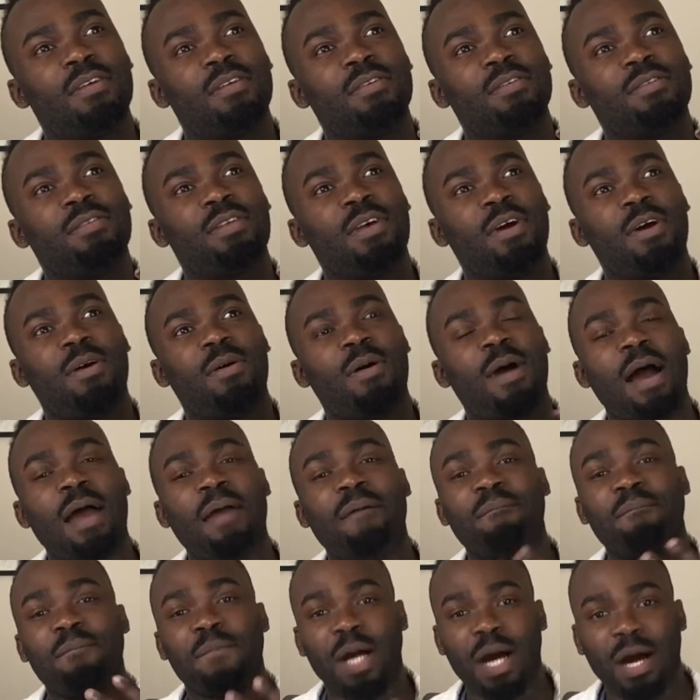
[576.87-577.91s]
So I
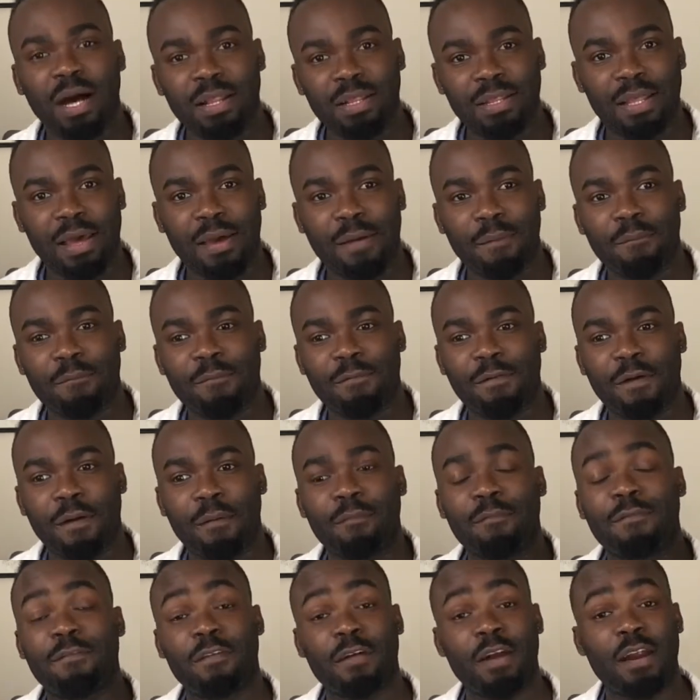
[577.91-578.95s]
bought them
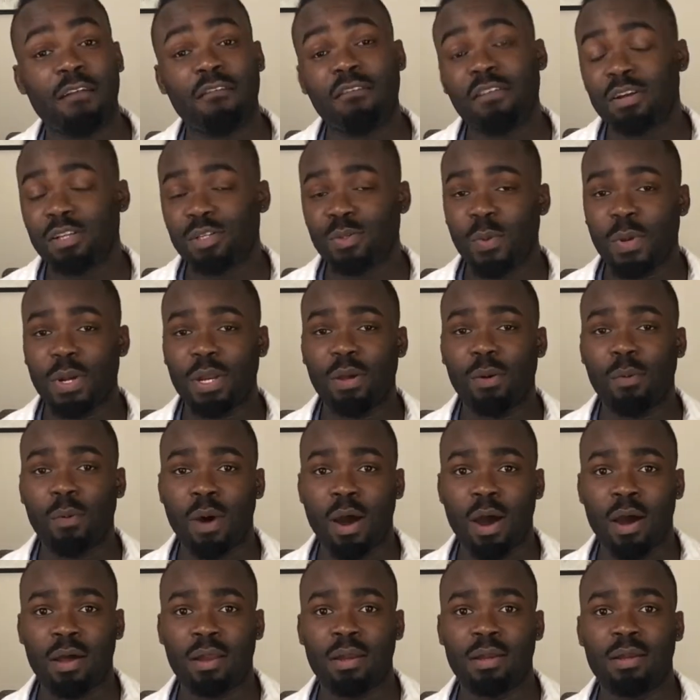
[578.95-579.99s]
from Forever
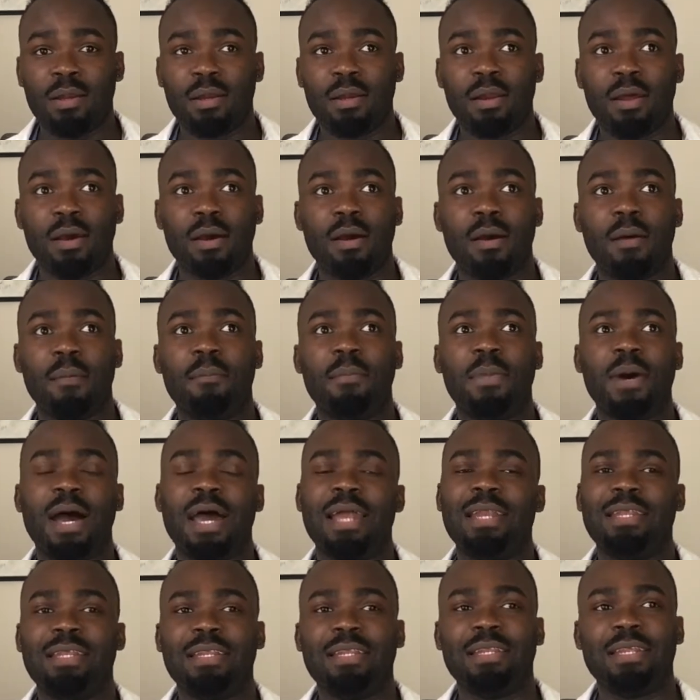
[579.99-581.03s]
21, but
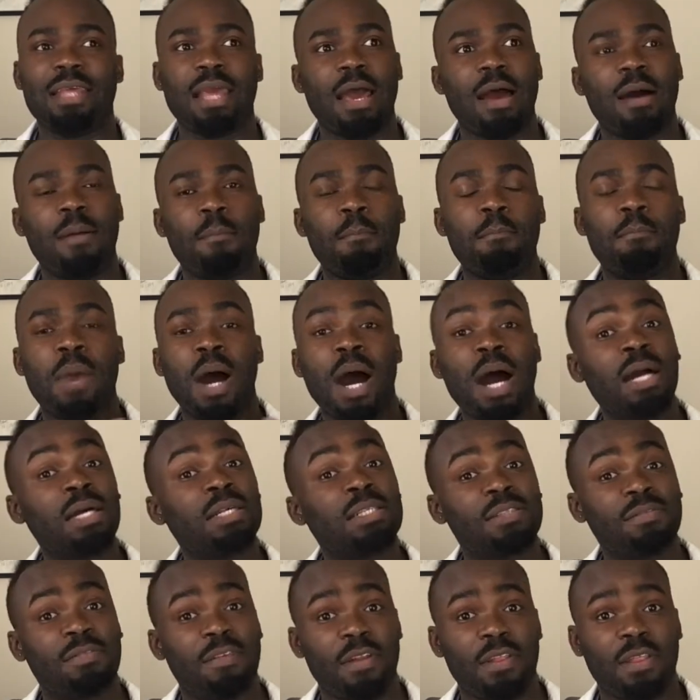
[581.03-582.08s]
I didn't get a
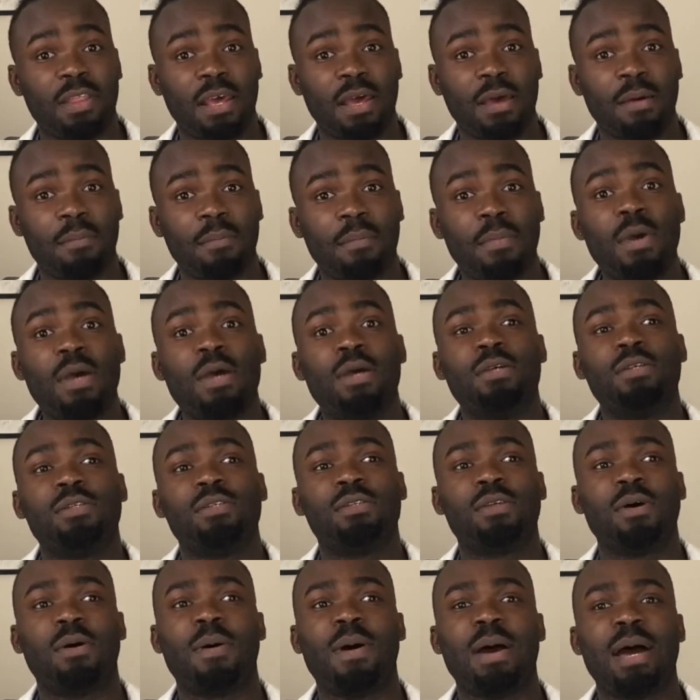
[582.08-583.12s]
box for them,
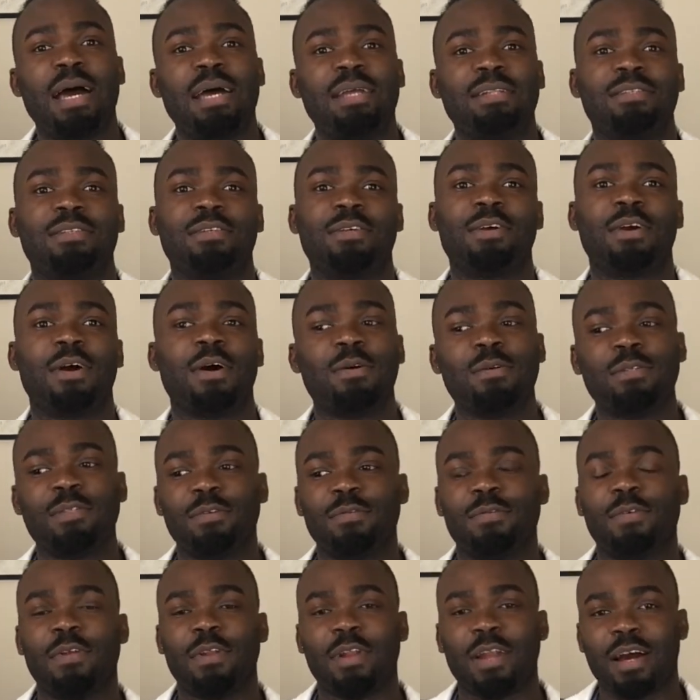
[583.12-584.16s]
so I had to go to
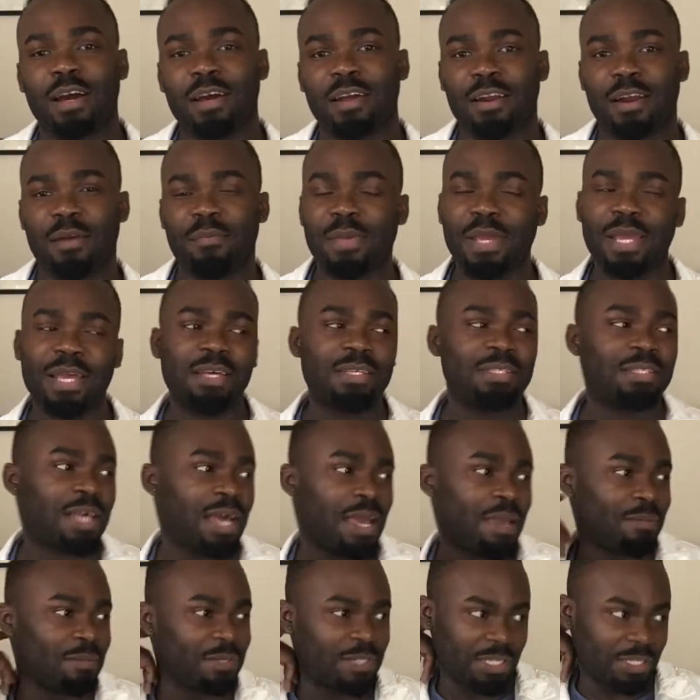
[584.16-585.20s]
Foot Locker. And because
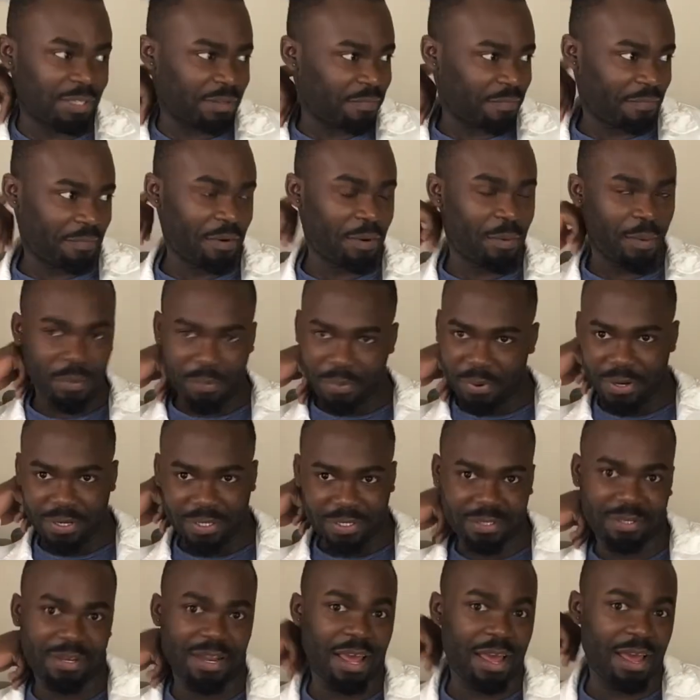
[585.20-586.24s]
I'm such a frequent
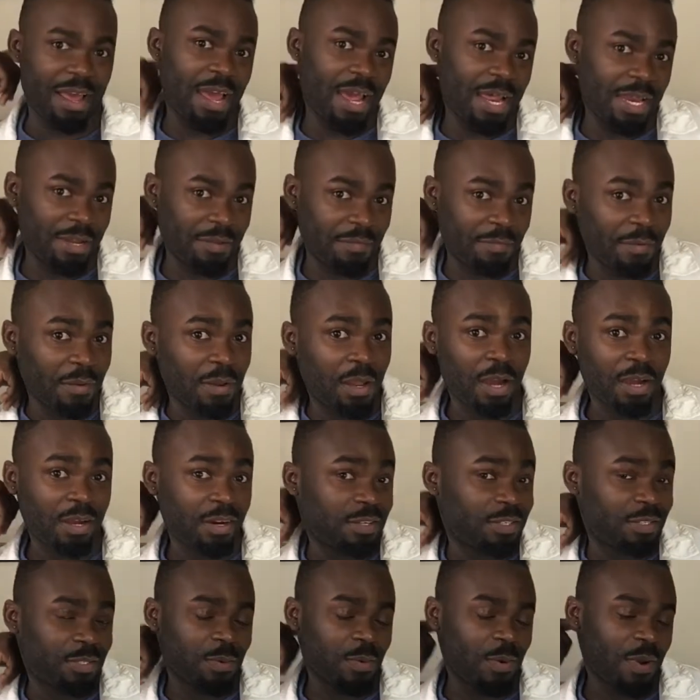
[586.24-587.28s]
person at the Foot
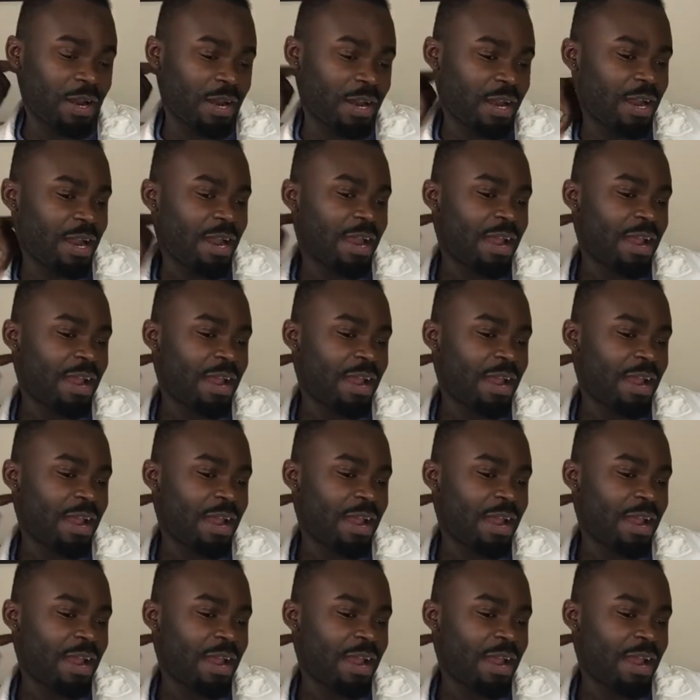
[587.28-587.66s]
Locker store,